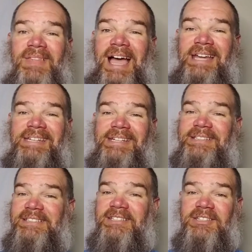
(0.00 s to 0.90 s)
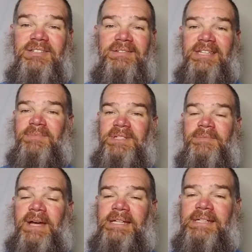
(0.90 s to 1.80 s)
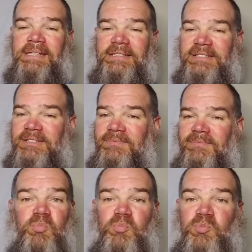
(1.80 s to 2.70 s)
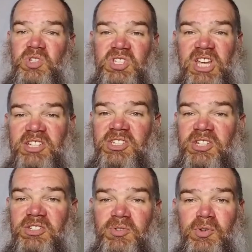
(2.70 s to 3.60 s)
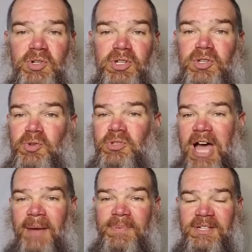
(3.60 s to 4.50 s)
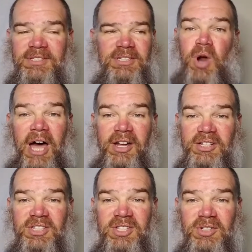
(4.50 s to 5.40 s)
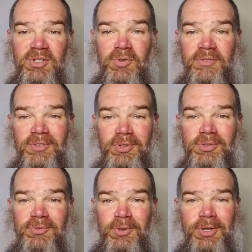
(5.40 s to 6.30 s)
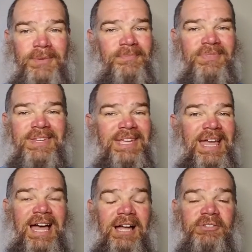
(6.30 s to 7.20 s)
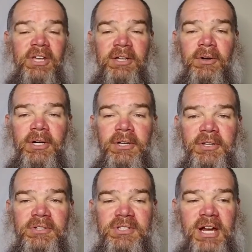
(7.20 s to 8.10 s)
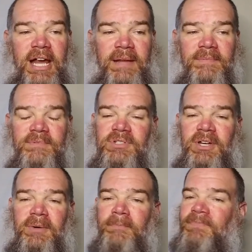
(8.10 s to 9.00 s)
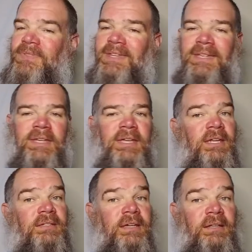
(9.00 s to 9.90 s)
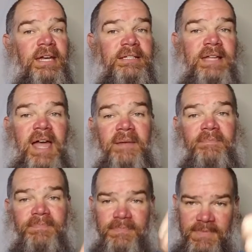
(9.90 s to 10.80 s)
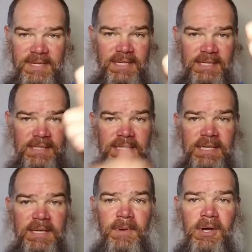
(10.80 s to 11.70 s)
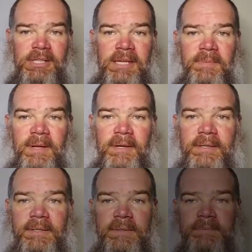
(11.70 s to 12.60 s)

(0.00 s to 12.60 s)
Ideas. Give me some ideas. Suggestions on new topics, products to do reviews for. I'll take all of those, all right? So, till next time, keep on keeping on.